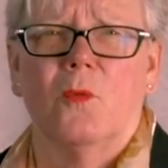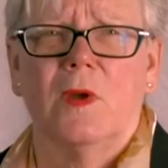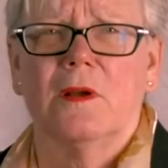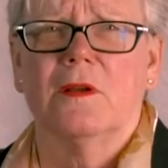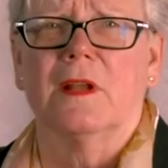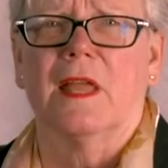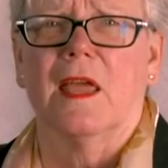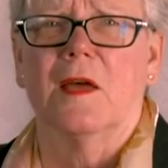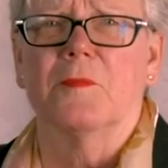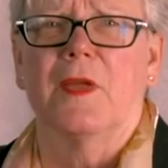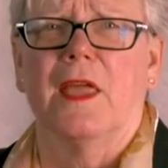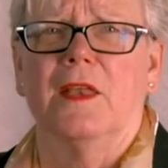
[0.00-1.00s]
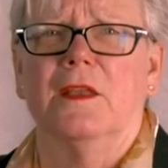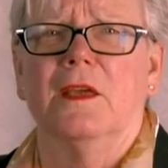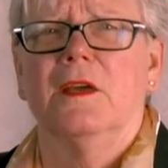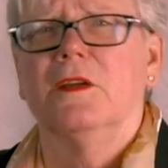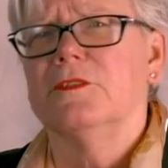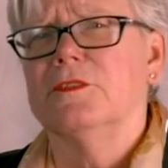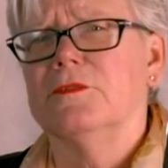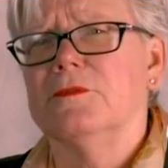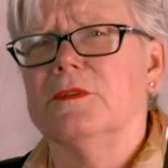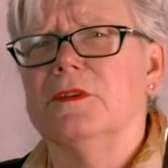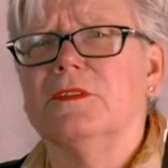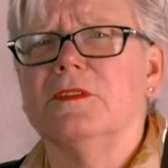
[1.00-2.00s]
went on a campaign
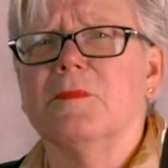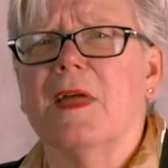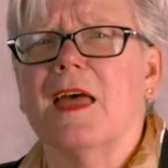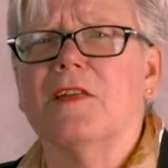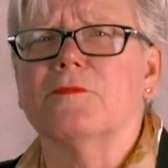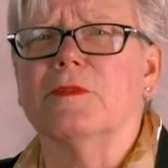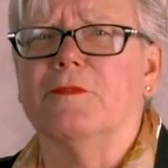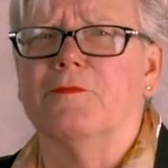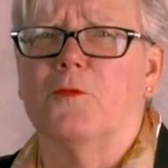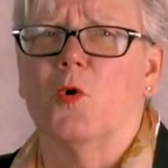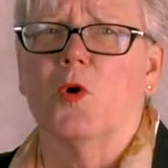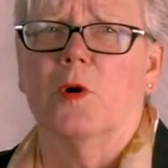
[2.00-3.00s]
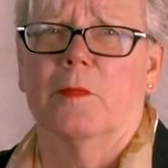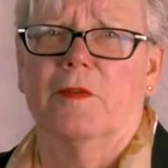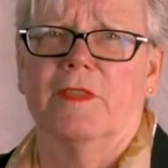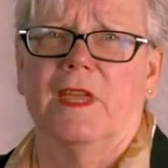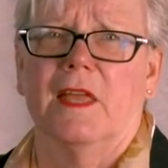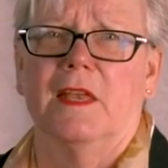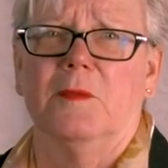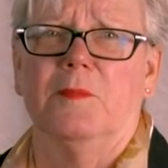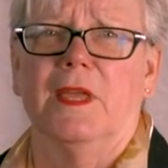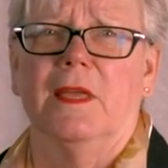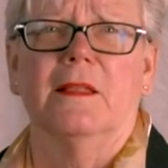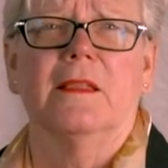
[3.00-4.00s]
to demand reform of the NEB,